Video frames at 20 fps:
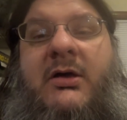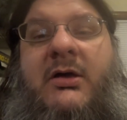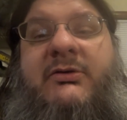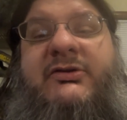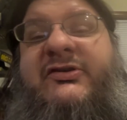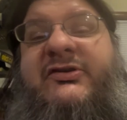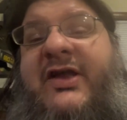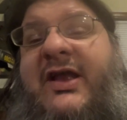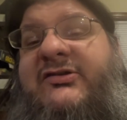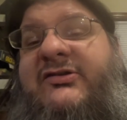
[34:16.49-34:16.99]

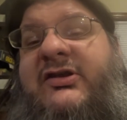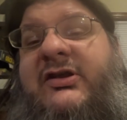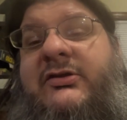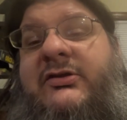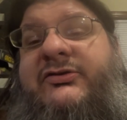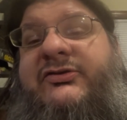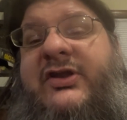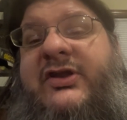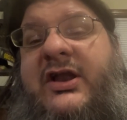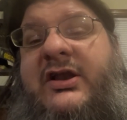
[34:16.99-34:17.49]
which is actually a
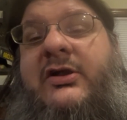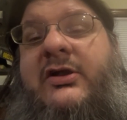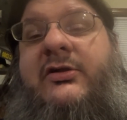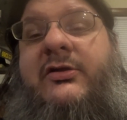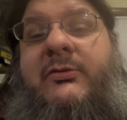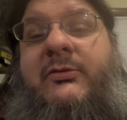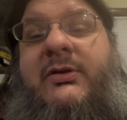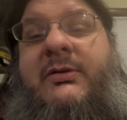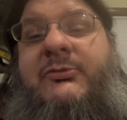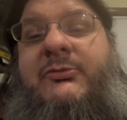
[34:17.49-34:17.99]
little steadier
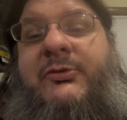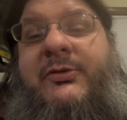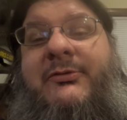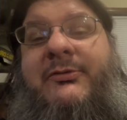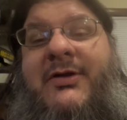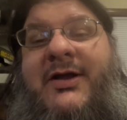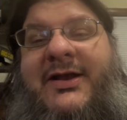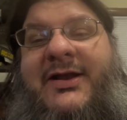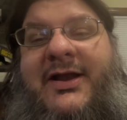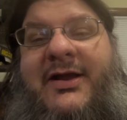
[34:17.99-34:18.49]
than what I'm doing
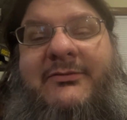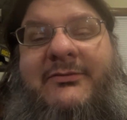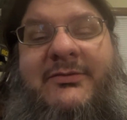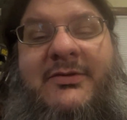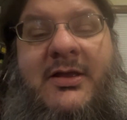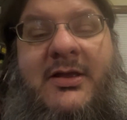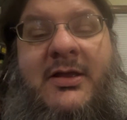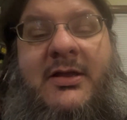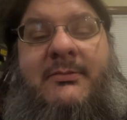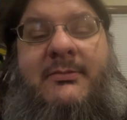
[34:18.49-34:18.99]
right now.
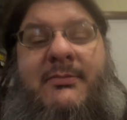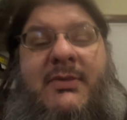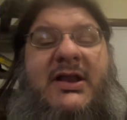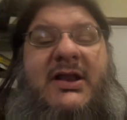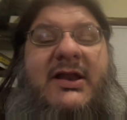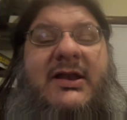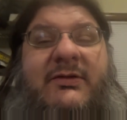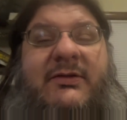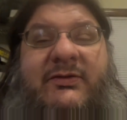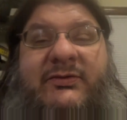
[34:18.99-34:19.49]

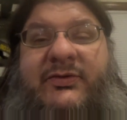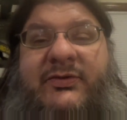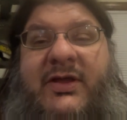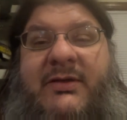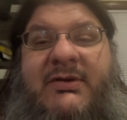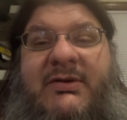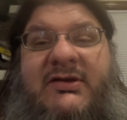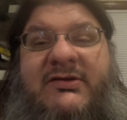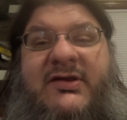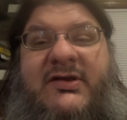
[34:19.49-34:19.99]
But anyways, with
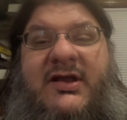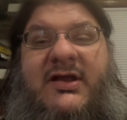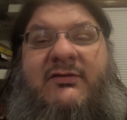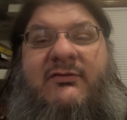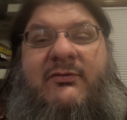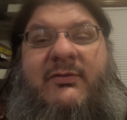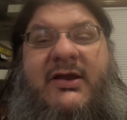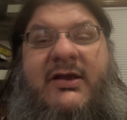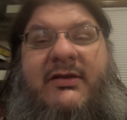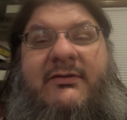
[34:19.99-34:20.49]
that being said,
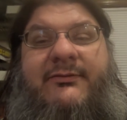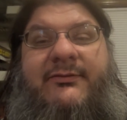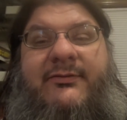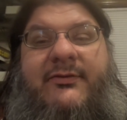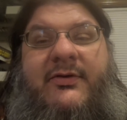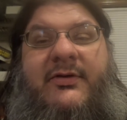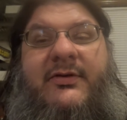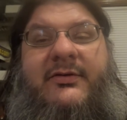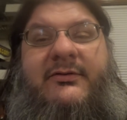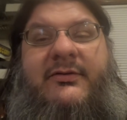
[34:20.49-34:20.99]
everybody have
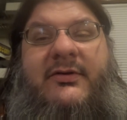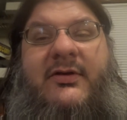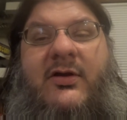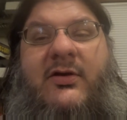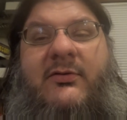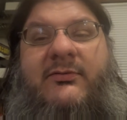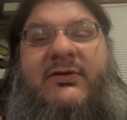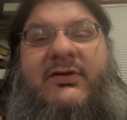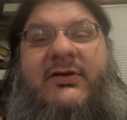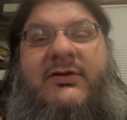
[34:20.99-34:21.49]
fun.
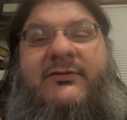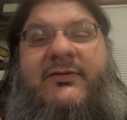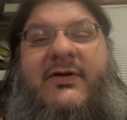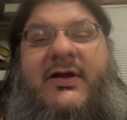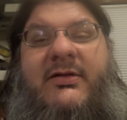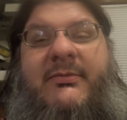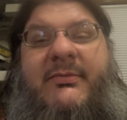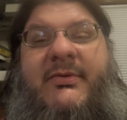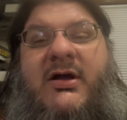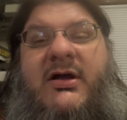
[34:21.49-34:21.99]
Hopefully you
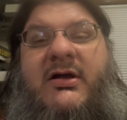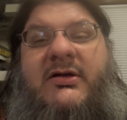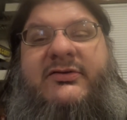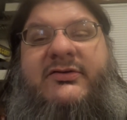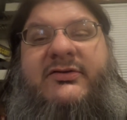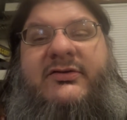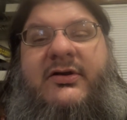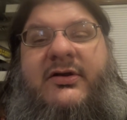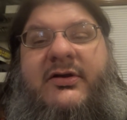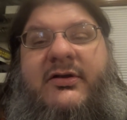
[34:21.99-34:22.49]
find the
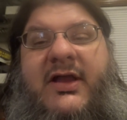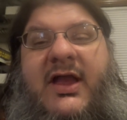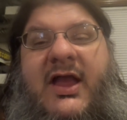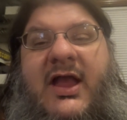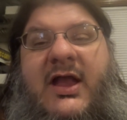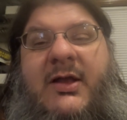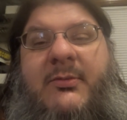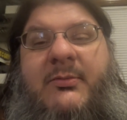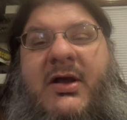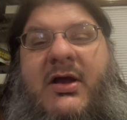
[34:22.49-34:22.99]
box or the
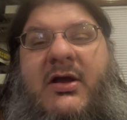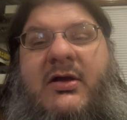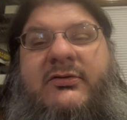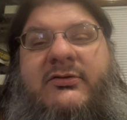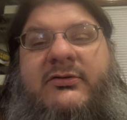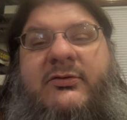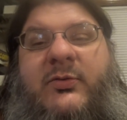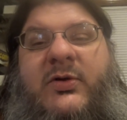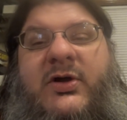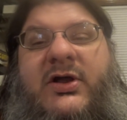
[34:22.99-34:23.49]
game
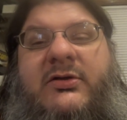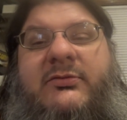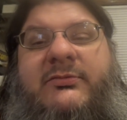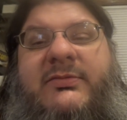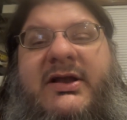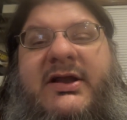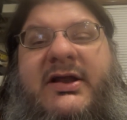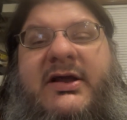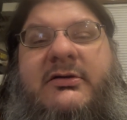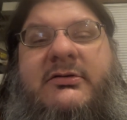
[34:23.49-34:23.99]
out in the wild
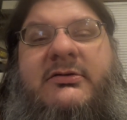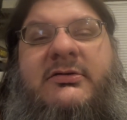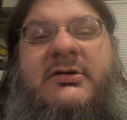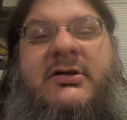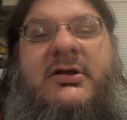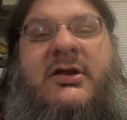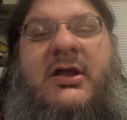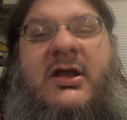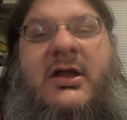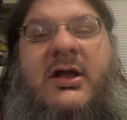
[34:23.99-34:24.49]
by now.
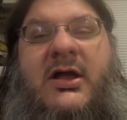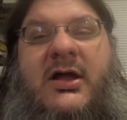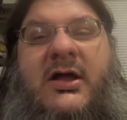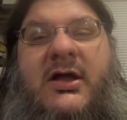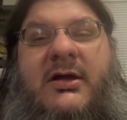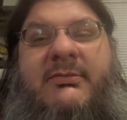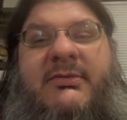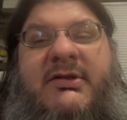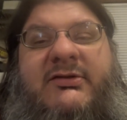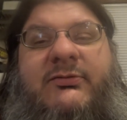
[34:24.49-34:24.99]

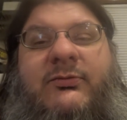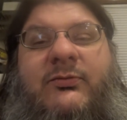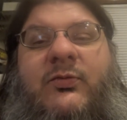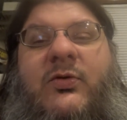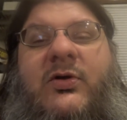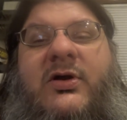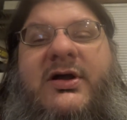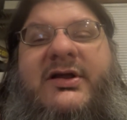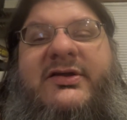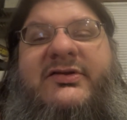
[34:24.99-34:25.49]
This
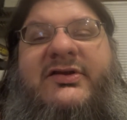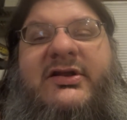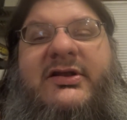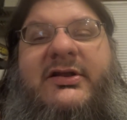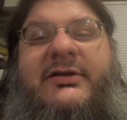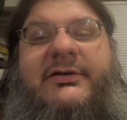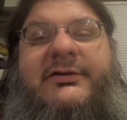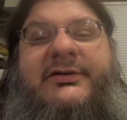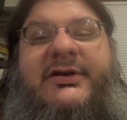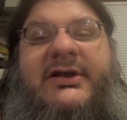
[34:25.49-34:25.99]
was a
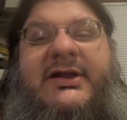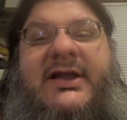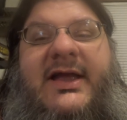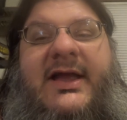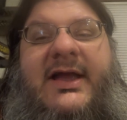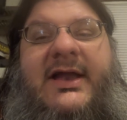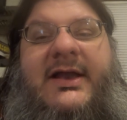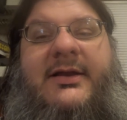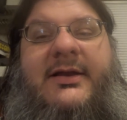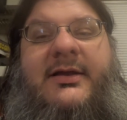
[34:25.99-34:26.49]
little
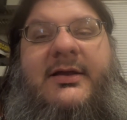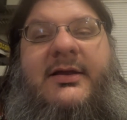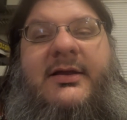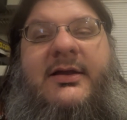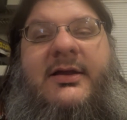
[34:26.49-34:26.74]
delayed,